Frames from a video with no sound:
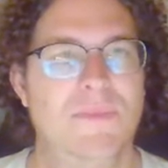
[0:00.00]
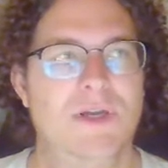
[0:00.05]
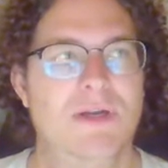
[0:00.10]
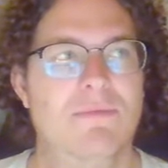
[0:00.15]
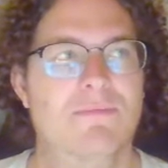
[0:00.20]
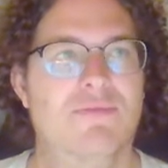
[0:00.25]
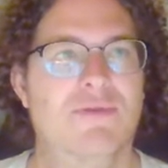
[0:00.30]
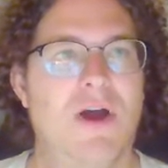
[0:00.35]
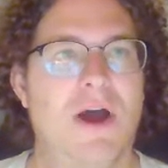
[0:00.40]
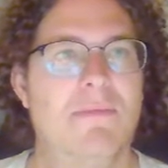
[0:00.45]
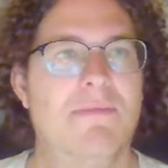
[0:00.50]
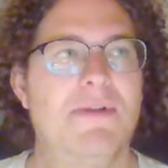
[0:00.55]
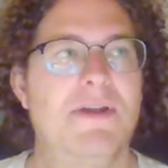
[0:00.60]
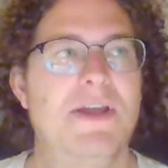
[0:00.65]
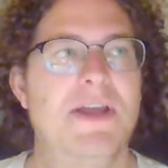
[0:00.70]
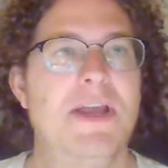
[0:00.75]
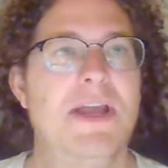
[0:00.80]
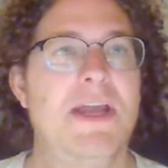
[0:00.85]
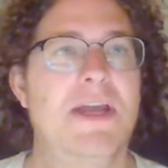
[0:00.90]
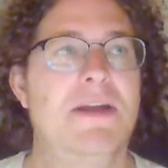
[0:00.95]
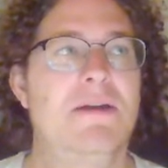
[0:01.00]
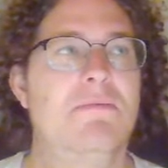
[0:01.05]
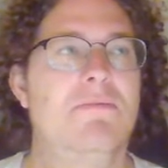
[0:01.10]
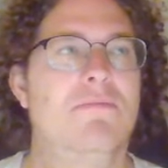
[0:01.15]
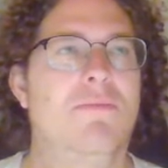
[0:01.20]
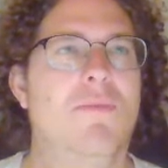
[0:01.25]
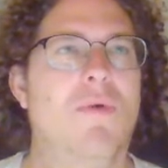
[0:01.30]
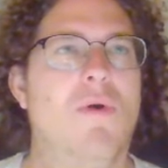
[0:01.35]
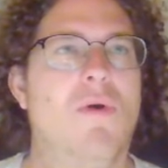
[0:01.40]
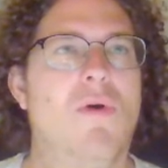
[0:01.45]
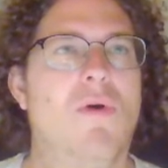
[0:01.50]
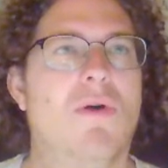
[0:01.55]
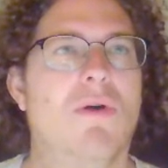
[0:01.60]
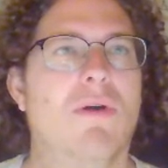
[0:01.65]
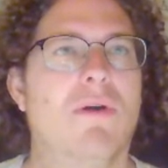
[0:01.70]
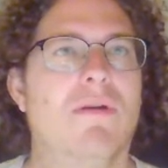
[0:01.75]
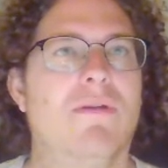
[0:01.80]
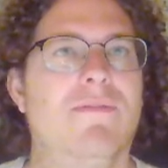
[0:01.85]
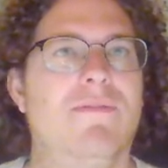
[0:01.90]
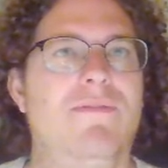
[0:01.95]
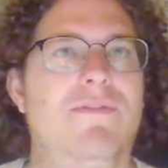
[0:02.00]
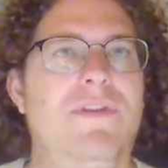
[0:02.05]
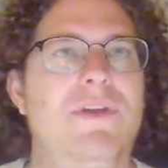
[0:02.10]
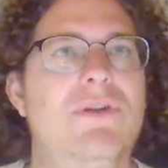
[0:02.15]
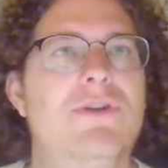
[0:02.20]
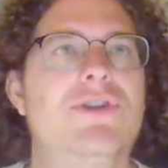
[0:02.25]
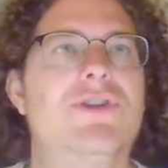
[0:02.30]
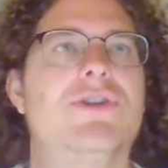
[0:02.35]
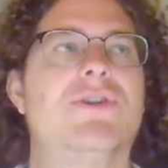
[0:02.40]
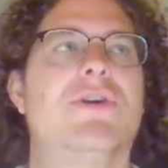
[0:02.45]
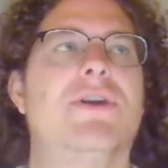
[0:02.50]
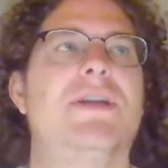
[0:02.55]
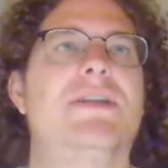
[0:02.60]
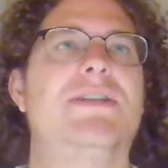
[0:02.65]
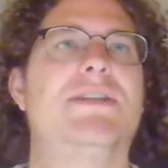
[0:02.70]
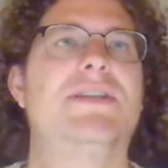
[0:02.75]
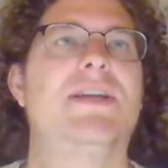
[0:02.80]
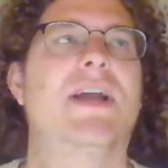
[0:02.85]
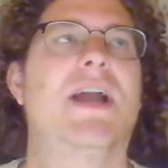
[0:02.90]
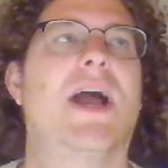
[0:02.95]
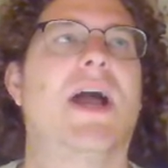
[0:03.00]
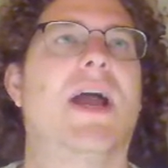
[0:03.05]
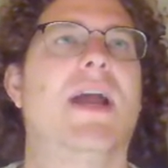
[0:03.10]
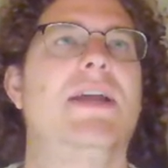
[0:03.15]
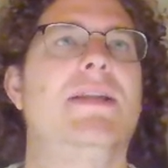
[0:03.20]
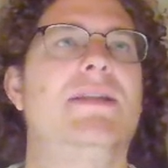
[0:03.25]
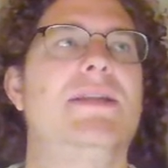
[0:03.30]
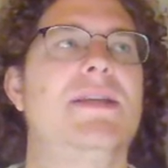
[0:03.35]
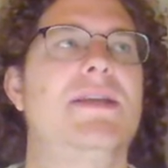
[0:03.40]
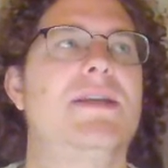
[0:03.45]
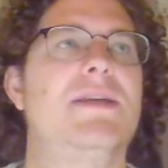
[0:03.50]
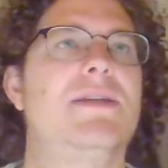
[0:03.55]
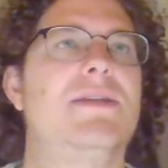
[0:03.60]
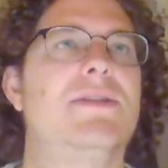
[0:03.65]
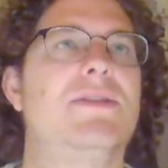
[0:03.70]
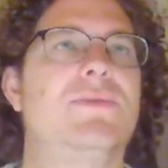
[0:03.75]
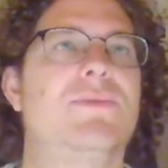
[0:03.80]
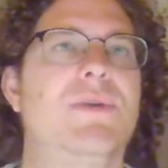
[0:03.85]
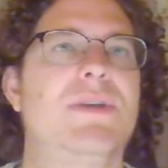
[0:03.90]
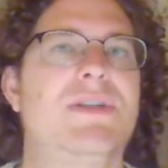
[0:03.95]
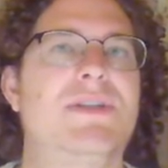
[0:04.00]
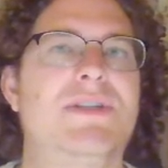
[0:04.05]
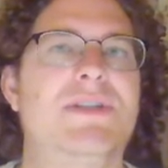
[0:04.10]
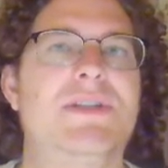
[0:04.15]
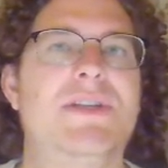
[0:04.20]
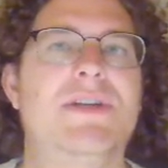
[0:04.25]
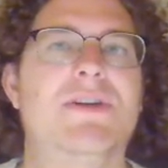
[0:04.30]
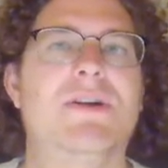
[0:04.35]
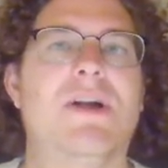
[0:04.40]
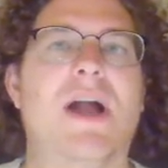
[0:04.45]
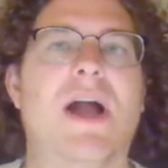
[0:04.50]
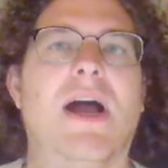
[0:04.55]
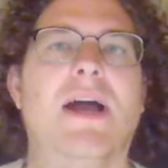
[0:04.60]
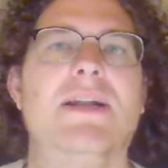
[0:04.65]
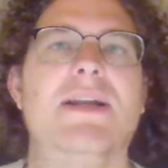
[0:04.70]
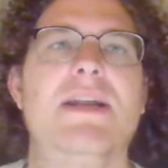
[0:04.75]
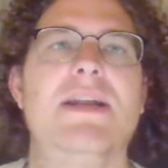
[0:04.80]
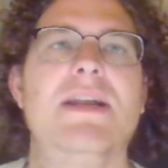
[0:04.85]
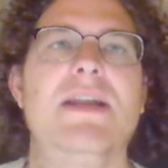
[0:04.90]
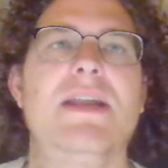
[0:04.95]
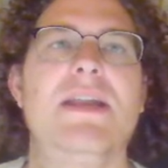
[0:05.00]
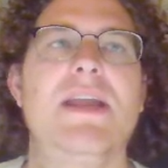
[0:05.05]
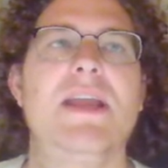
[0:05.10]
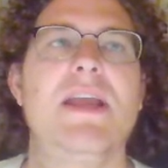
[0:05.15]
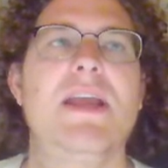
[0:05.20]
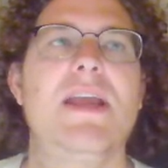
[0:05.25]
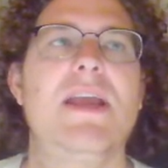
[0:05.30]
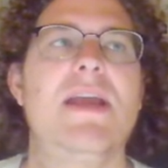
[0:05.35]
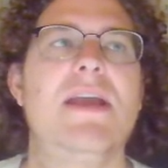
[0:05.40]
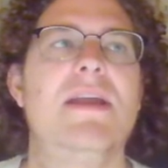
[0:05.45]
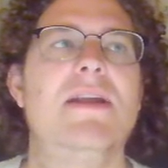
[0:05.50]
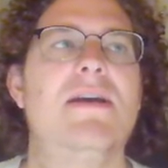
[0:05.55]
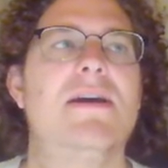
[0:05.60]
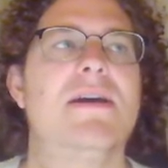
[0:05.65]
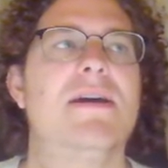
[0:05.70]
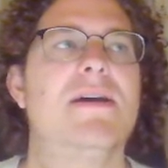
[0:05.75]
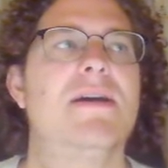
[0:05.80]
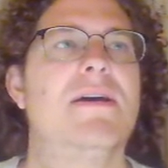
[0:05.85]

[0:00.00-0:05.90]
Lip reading: Probably in more futuristic ideas, we still kind of need